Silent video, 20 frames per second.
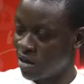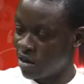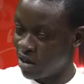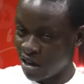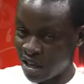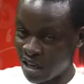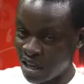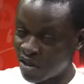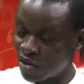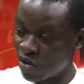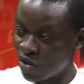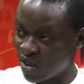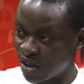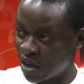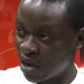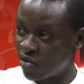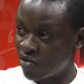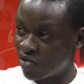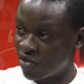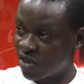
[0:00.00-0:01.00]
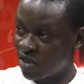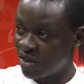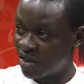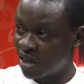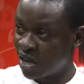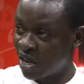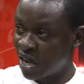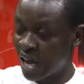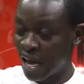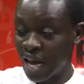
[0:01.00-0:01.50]
in those countries
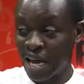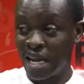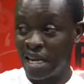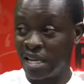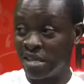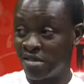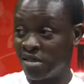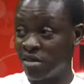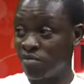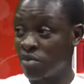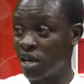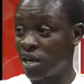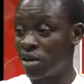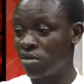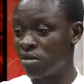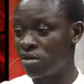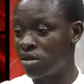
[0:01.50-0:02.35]
and at the same time